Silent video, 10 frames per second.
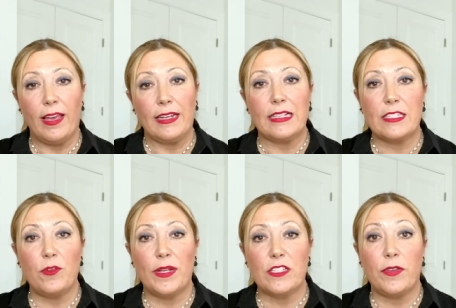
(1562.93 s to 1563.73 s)
and I'll see you in
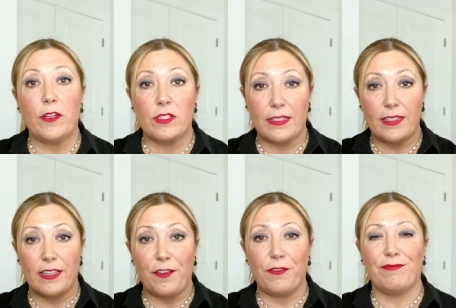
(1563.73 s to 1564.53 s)
my next video. Stay
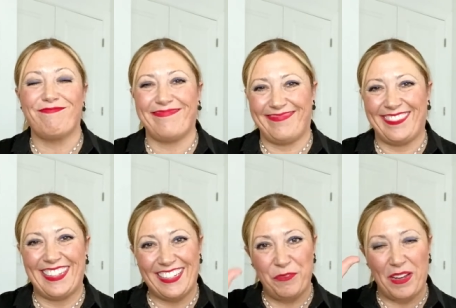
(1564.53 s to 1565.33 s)
safe.
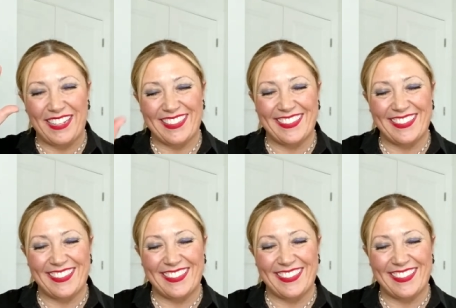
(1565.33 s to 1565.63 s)
Goodbye.